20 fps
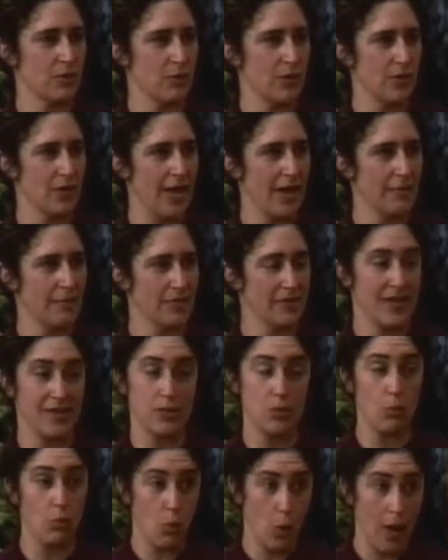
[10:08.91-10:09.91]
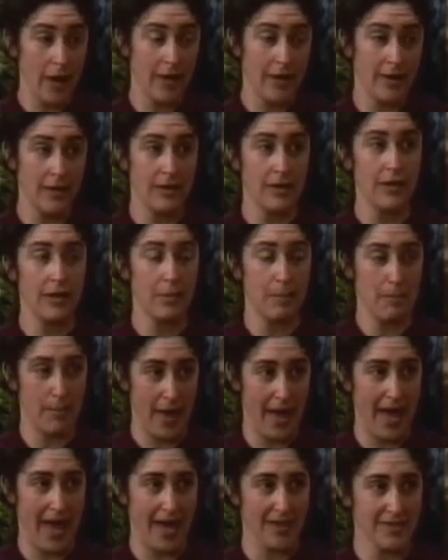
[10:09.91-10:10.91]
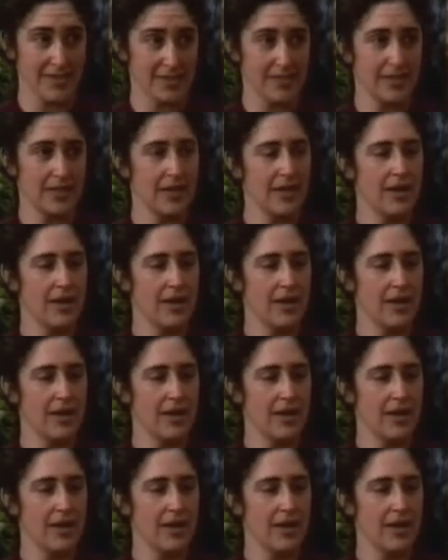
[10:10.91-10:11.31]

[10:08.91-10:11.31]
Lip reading: per night, but that's one bat.